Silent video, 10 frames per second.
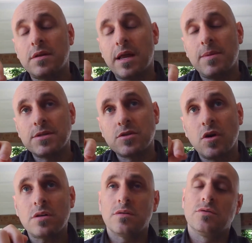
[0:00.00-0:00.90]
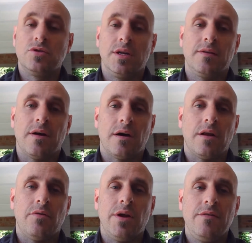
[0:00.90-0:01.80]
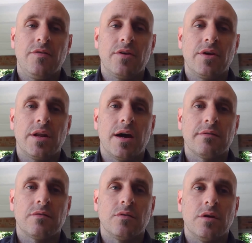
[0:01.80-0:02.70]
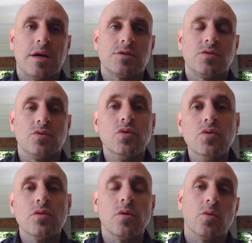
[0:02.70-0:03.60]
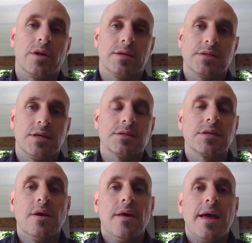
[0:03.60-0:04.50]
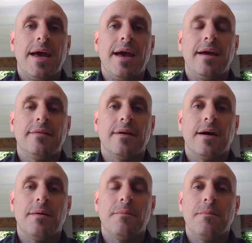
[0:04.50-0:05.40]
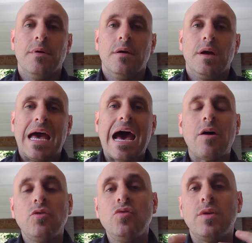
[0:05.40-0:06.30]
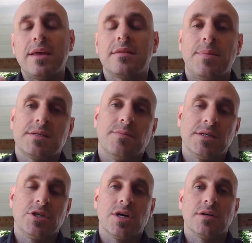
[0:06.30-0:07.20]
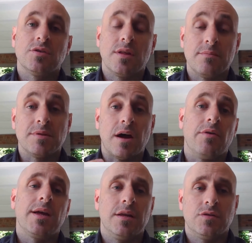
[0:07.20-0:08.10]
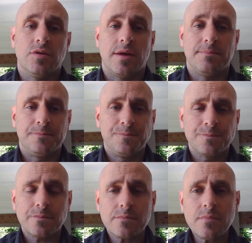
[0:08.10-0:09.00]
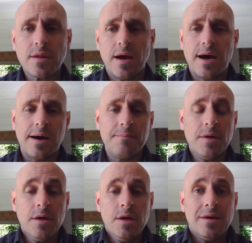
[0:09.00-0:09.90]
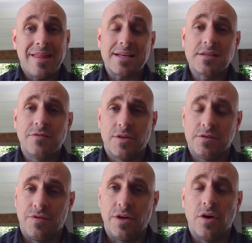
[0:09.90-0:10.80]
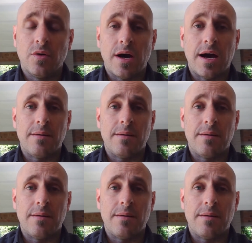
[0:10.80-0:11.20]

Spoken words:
database, start drilling down and really figuring it out as to who the audience is, and how do you get the best message out to them, directly to them. That's it for this video.